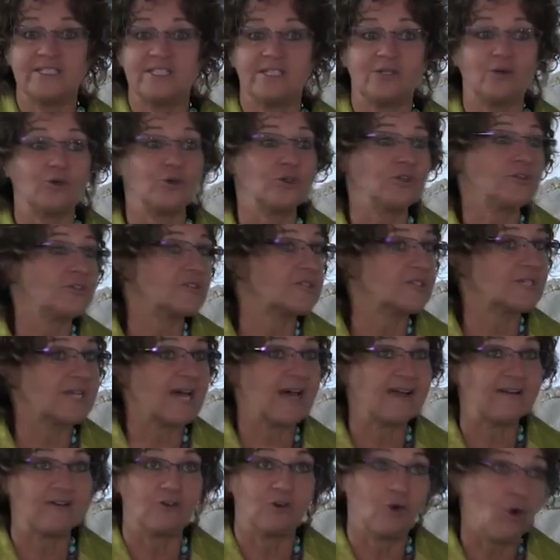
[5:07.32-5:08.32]
eating or you
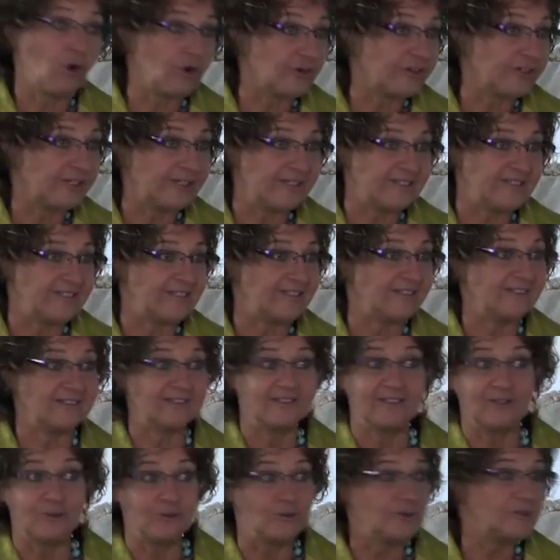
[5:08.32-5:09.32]
start not eating
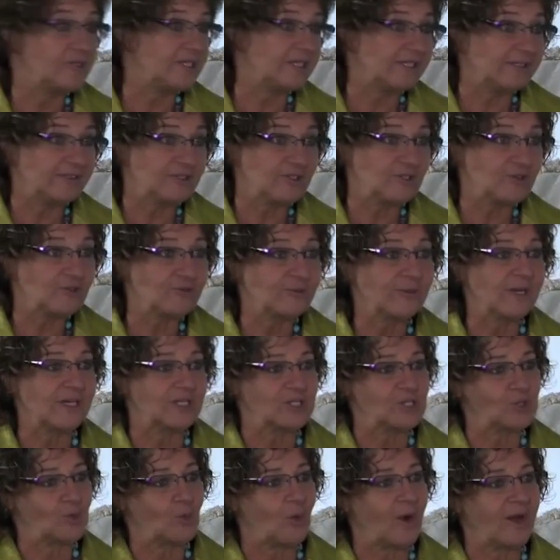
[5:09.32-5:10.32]
and losing too
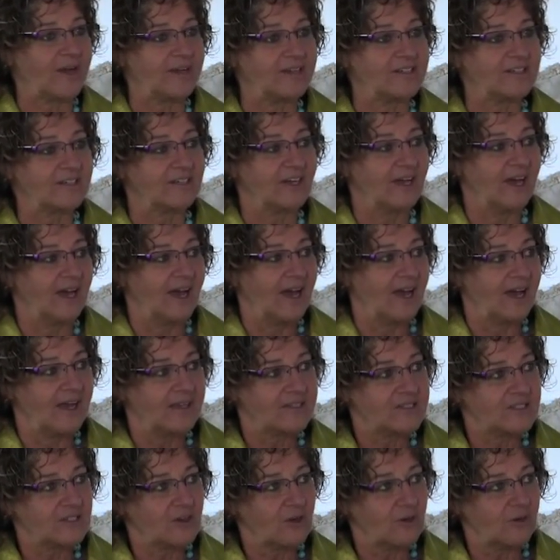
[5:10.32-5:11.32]
much yes. weight.
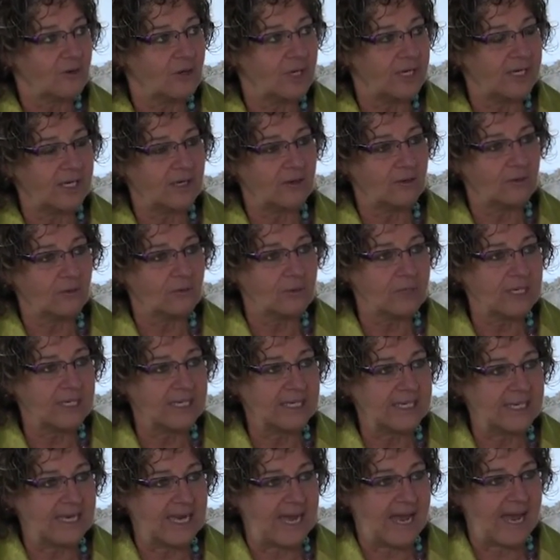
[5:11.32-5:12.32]
So it can
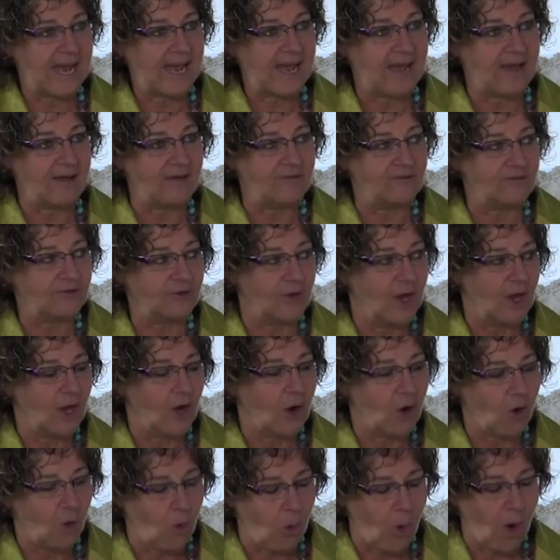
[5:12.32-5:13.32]
really have
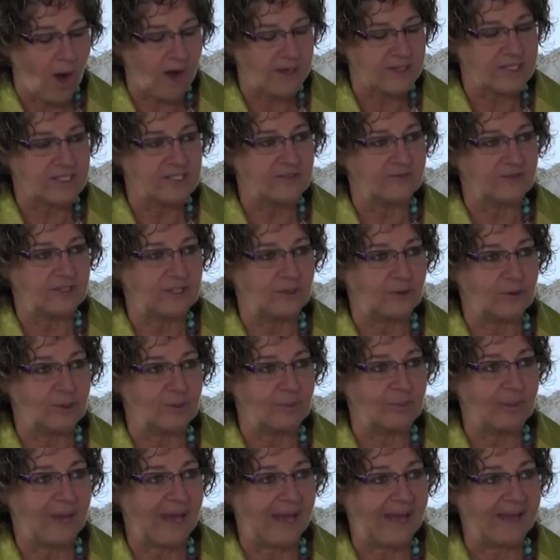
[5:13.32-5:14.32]
quite a severe
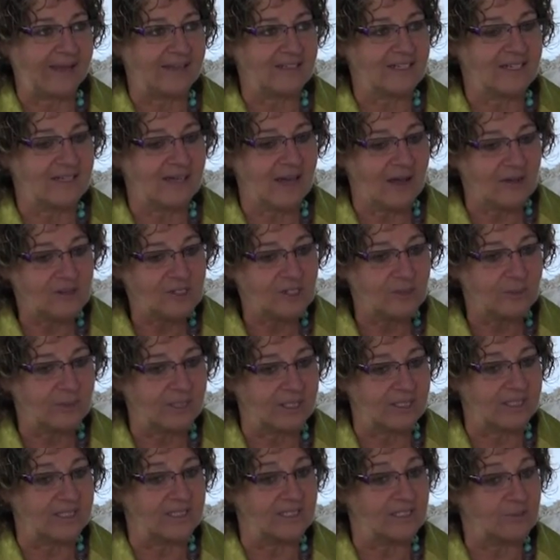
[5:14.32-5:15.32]
impact, and
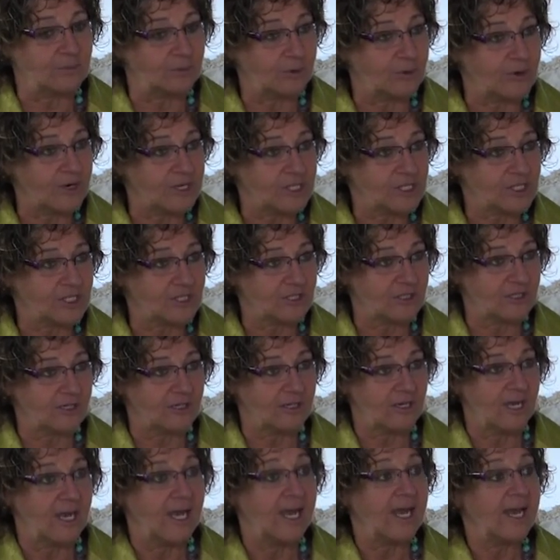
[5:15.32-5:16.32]
ultimately,
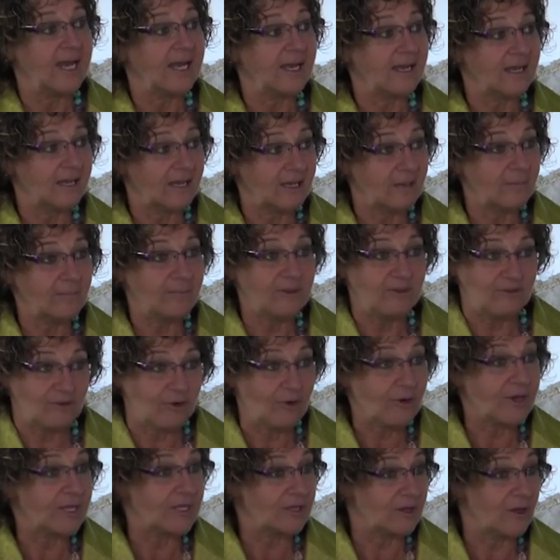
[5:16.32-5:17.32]
depression can be
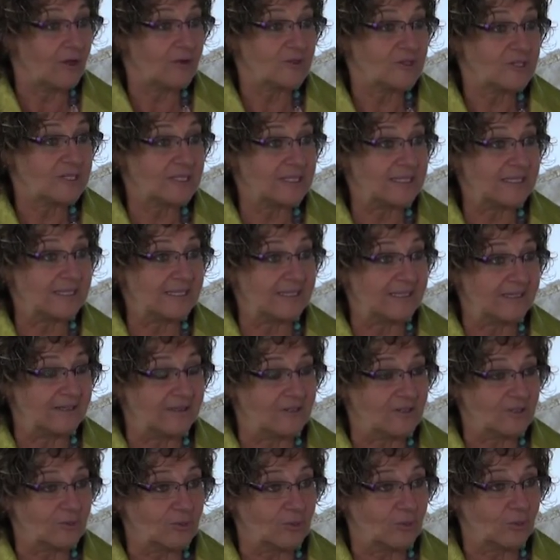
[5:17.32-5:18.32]
very closely
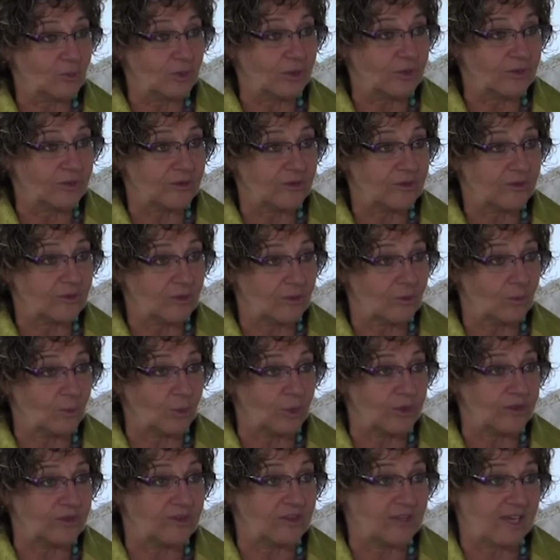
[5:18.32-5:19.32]
linked with,
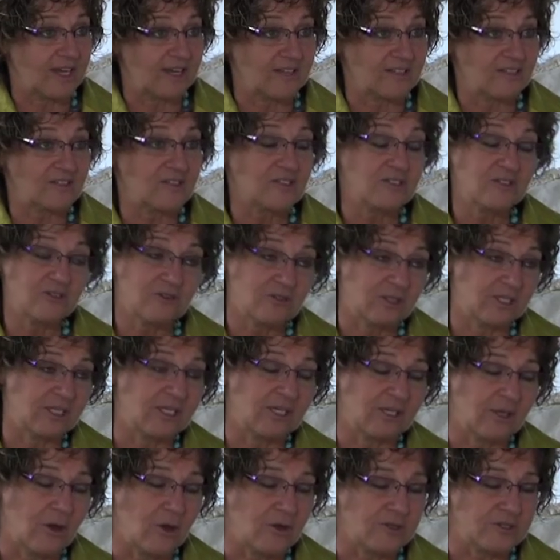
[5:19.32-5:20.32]
with that, and
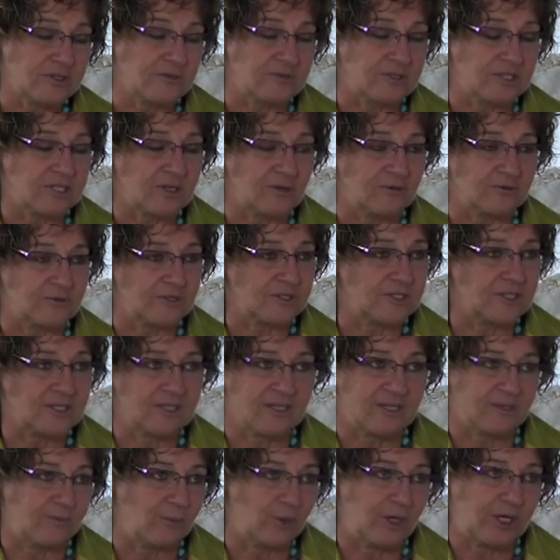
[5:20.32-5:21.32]
certainly loss of self
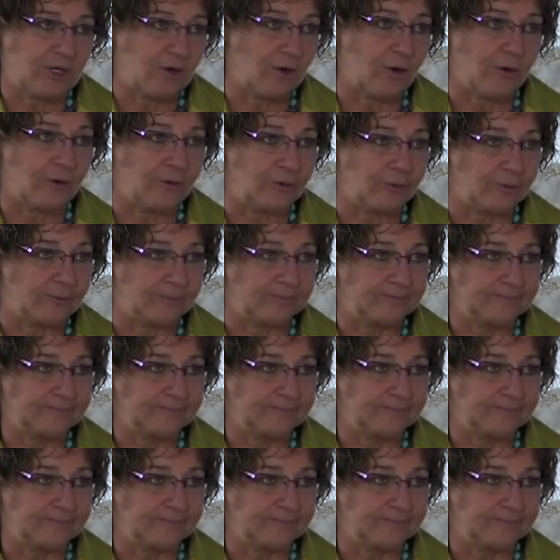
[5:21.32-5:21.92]
esteem, we know.